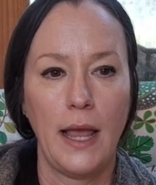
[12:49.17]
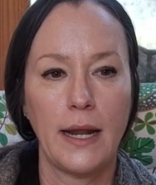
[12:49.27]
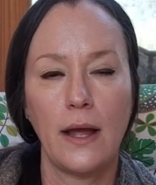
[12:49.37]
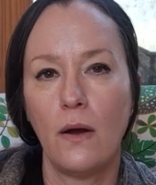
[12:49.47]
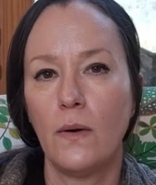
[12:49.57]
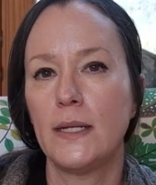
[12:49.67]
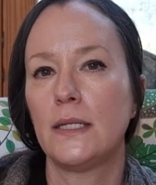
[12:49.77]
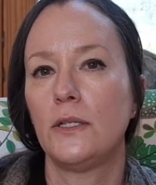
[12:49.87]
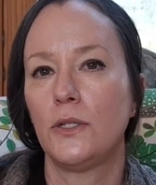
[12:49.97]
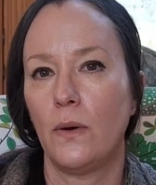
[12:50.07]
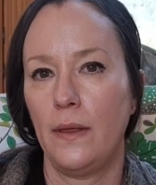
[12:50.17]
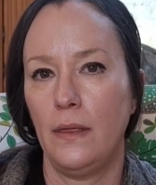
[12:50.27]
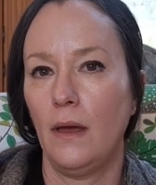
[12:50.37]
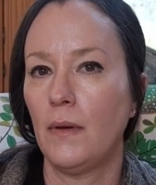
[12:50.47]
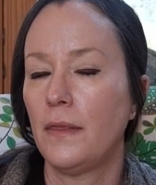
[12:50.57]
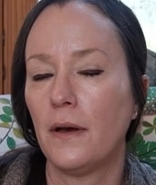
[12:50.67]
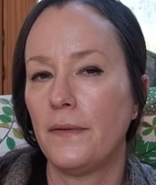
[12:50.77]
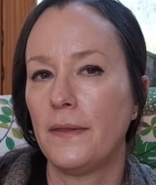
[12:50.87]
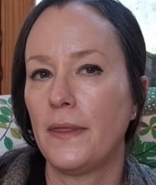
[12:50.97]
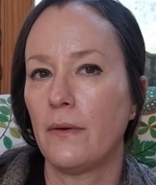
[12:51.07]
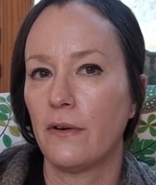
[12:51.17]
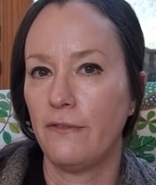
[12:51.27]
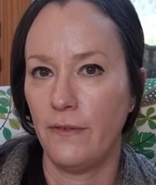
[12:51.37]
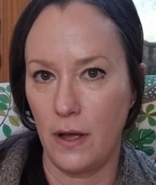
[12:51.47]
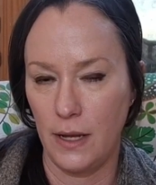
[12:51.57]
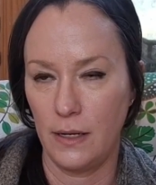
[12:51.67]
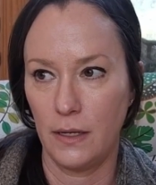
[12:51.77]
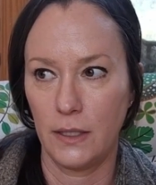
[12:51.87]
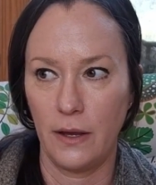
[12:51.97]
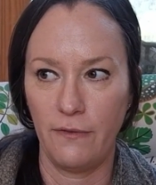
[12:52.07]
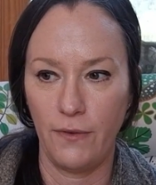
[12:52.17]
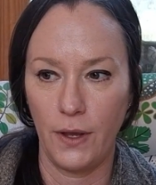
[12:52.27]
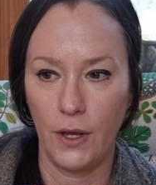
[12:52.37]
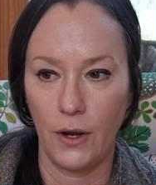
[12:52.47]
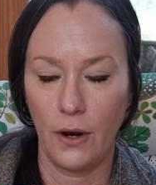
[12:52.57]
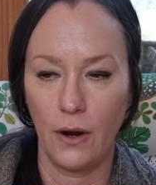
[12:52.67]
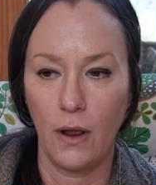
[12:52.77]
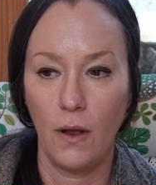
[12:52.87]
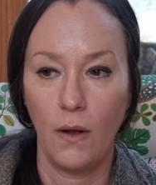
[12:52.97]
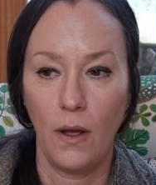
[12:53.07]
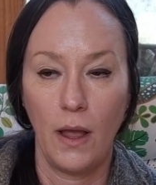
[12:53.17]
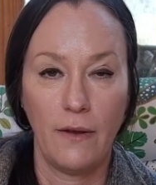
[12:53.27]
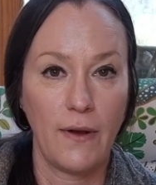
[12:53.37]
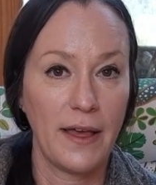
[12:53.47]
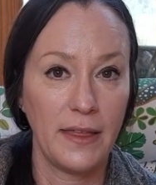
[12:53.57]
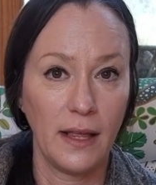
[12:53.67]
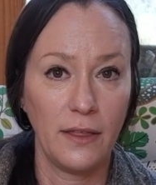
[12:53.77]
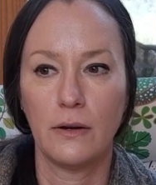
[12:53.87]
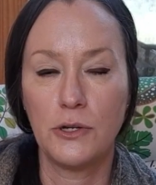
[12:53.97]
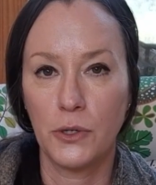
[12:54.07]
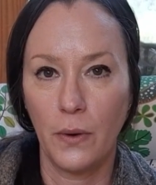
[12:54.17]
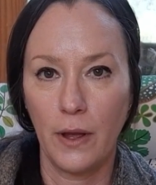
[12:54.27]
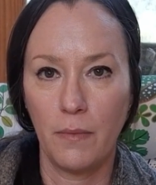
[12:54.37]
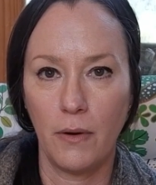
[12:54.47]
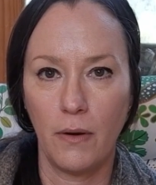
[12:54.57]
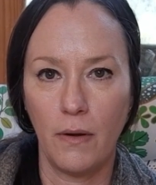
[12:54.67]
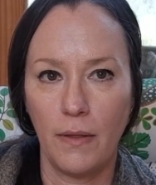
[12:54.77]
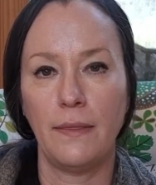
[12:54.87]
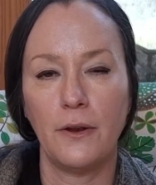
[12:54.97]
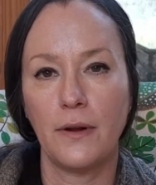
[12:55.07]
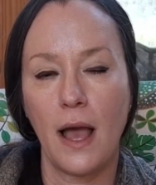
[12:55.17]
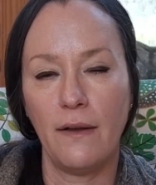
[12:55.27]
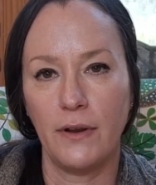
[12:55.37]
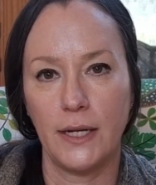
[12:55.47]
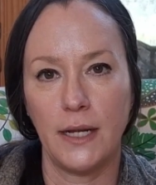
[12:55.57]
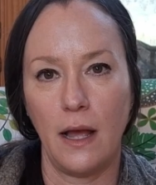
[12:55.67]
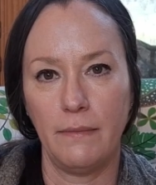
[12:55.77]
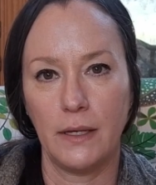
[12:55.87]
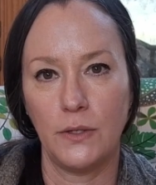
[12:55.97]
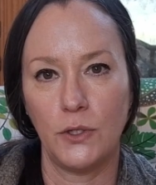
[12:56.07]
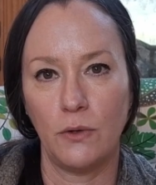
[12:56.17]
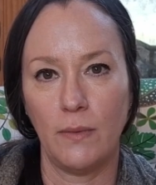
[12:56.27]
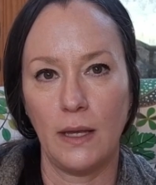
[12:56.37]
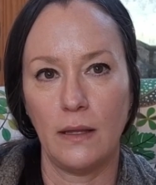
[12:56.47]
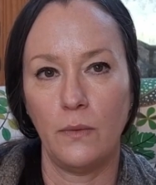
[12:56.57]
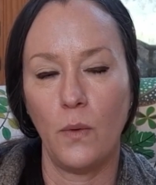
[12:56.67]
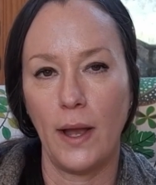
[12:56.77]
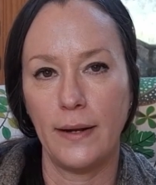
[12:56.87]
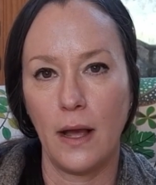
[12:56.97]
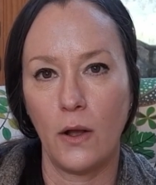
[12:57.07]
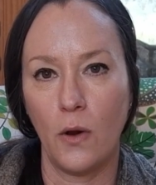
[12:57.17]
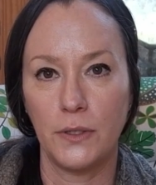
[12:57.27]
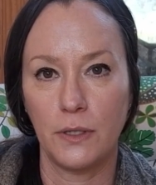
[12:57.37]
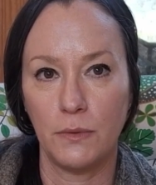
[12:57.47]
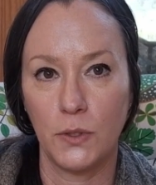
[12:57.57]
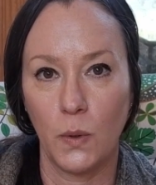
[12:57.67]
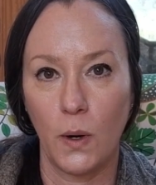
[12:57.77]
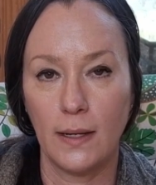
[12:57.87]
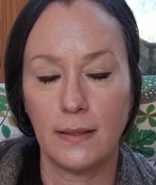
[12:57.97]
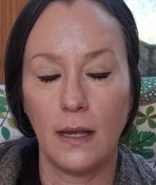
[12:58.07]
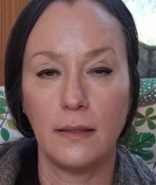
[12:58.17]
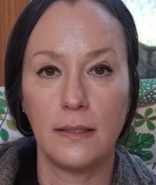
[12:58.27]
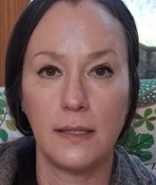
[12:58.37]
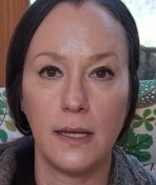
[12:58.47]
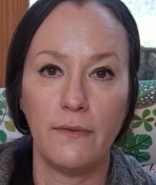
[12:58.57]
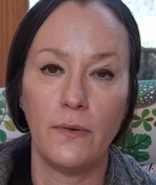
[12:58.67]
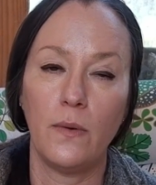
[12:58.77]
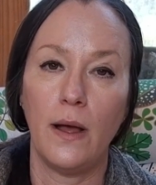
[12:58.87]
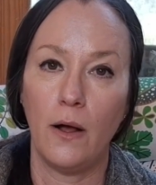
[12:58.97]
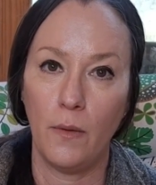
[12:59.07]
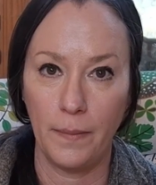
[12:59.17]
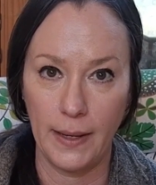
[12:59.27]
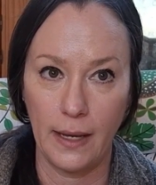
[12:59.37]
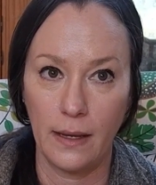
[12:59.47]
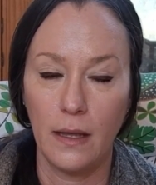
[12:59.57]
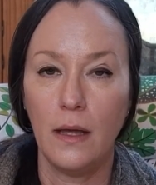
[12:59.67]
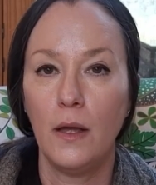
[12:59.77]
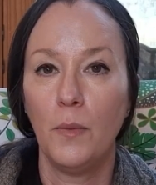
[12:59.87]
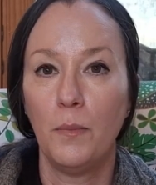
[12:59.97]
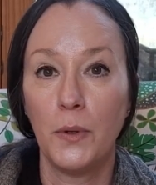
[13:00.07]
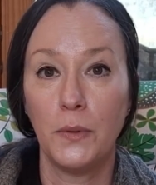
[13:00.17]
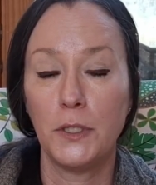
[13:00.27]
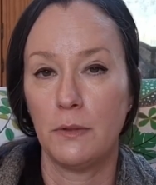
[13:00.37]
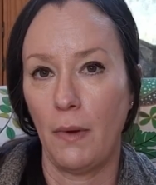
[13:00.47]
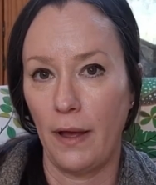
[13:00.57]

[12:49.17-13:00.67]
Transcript: And I always enjoyed them and thought that they were fun. So I figure, if I think they're enjoyable and they're not very time consuming, then why not do some shorts and see if it will help me boost